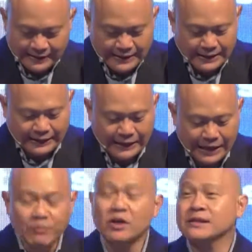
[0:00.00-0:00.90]
okay,
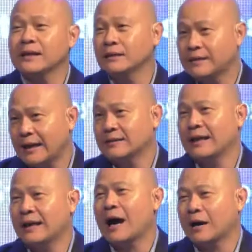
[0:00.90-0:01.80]
I'm not saying that
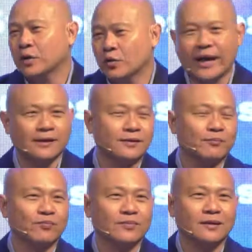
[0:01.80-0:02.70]
they are correct.
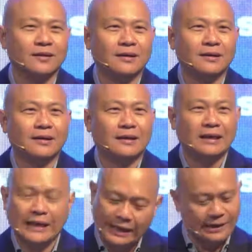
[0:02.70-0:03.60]

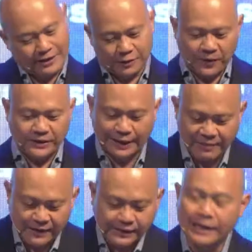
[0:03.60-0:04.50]
Okay, at this point in time,
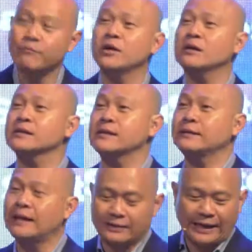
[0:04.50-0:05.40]
at least I'm not saying
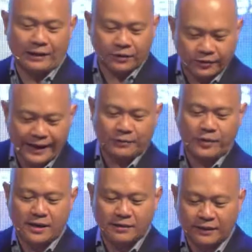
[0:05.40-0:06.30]
that they are correct
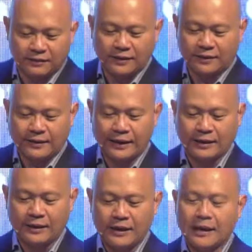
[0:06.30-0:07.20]
when they think that
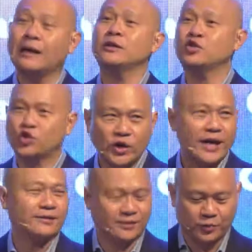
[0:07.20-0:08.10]
I'll
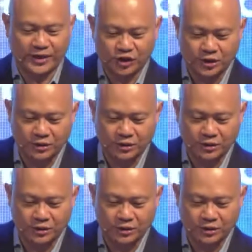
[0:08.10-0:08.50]
address the question of